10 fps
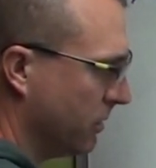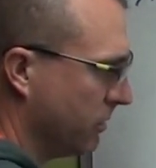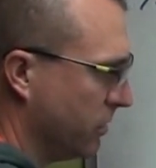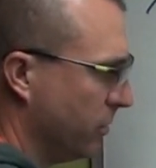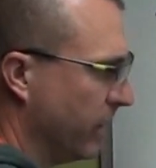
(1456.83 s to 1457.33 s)

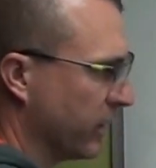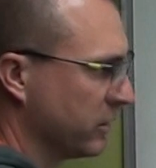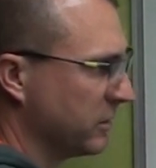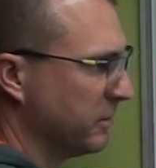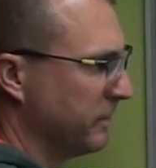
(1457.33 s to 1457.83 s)

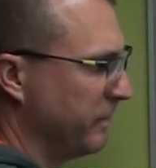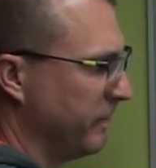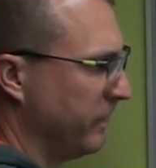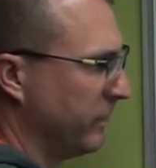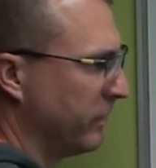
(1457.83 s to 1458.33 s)
2x.
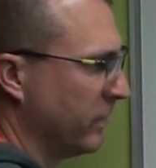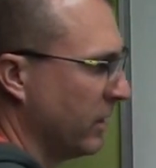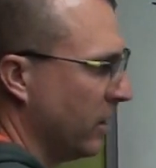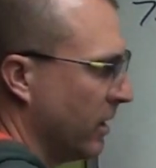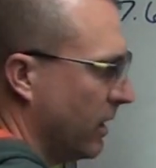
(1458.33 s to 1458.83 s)

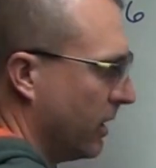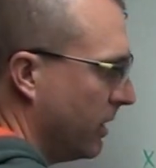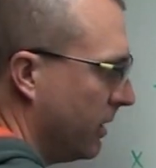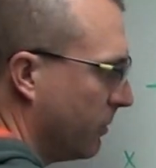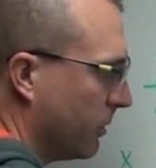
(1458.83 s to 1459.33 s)
It
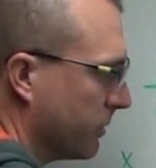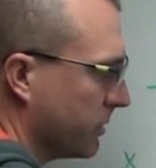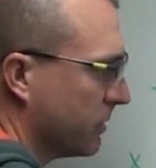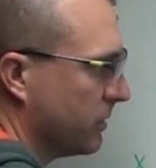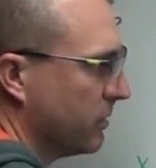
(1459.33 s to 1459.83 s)
equals